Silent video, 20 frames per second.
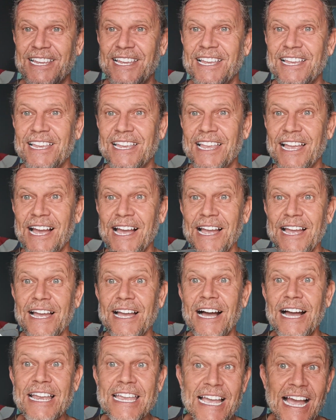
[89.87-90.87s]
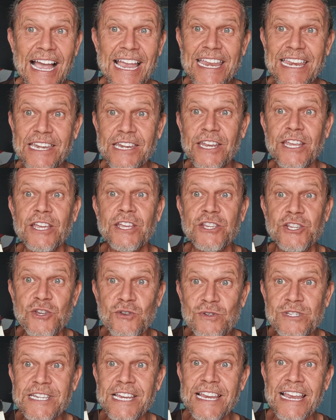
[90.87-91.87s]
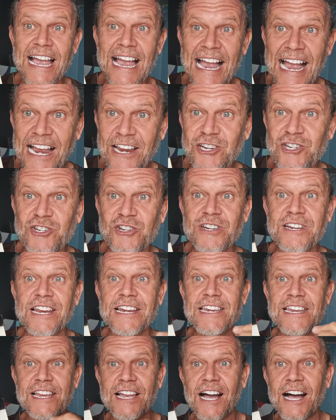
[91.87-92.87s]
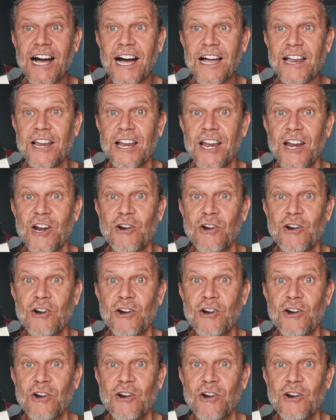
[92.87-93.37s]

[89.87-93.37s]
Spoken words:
Yeah, again, using action and cut